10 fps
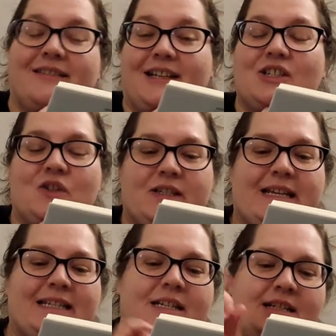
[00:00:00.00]
That's a good
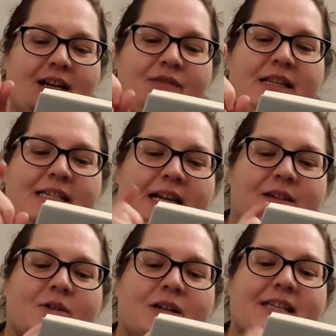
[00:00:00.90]
sentence. I'll read the
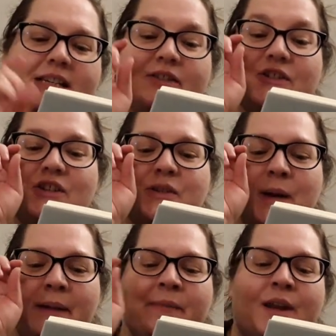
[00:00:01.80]
second one because this looks good as
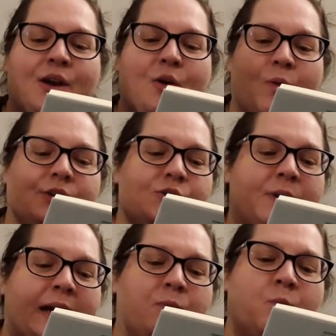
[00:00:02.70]
well. Once
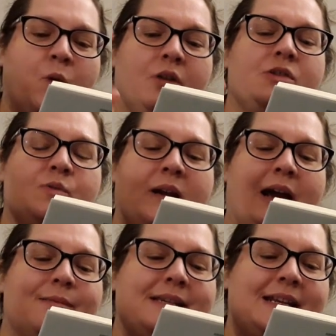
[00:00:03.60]
when I, once when
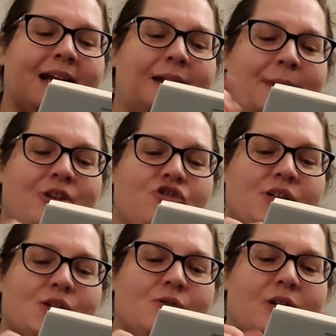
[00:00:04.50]
I was in
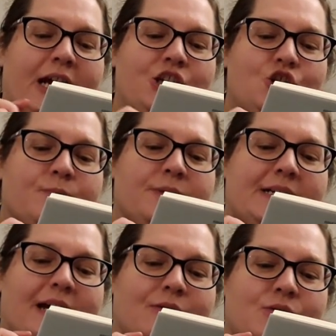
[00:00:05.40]
elementary school, I jumped
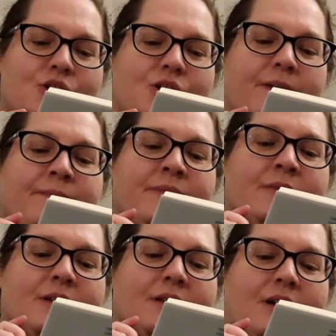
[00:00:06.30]
out
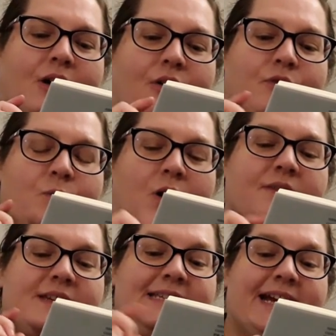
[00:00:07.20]
of
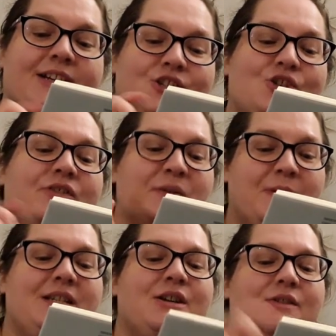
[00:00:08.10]
one of the second story
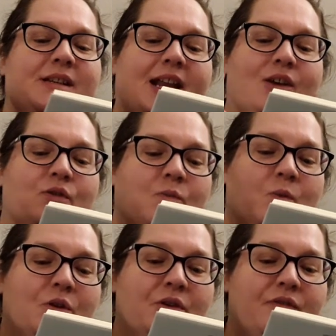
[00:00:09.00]
windows and I couldn't
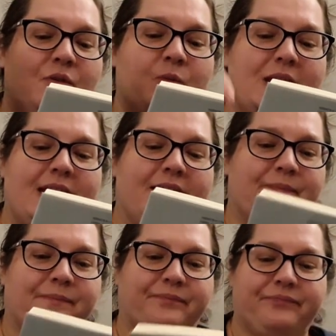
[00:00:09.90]
walk for a week.
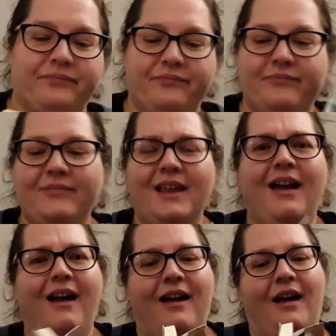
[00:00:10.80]

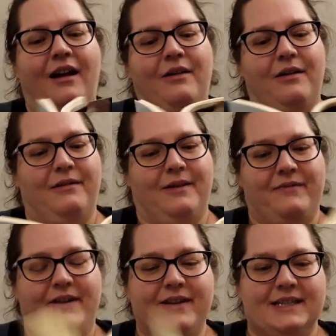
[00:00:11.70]
Oh,
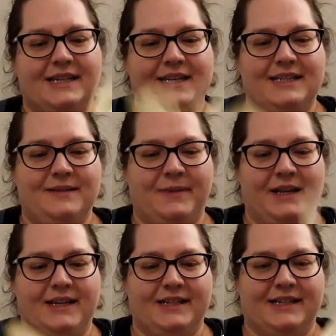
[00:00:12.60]
I'm very excited
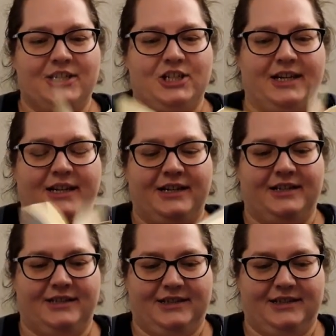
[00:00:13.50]
by this actually.